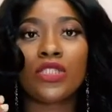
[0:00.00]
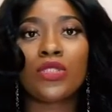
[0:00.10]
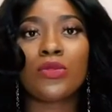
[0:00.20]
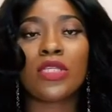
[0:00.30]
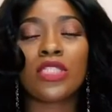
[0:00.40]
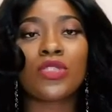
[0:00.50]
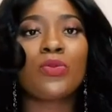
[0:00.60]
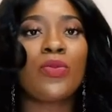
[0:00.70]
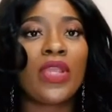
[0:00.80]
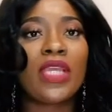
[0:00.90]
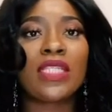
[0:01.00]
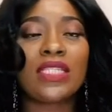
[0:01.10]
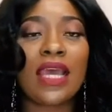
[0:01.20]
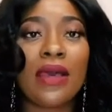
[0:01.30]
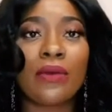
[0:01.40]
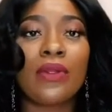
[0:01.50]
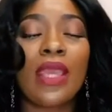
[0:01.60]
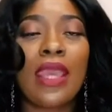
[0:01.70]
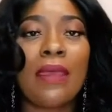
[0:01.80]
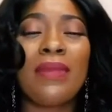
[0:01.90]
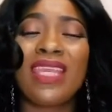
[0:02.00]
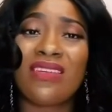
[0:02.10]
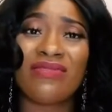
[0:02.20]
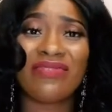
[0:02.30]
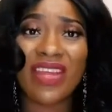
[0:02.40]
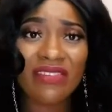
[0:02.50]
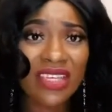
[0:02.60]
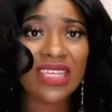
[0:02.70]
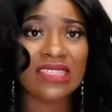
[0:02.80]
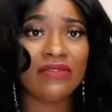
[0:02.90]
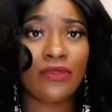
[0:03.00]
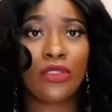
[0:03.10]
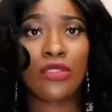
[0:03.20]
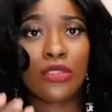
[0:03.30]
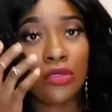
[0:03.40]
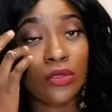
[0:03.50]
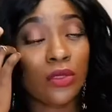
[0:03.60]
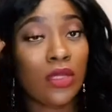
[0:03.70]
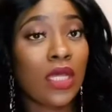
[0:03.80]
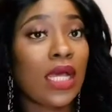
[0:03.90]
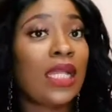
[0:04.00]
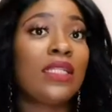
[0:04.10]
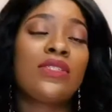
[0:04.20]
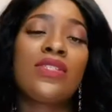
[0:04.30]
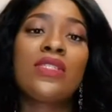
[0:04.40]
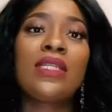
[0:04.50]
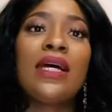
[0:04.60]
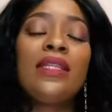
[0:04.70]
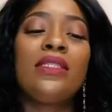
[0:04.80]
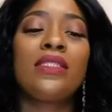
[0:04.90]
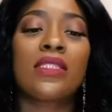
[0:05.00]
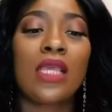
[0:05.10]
They just break it down and make it very easy for you to understand.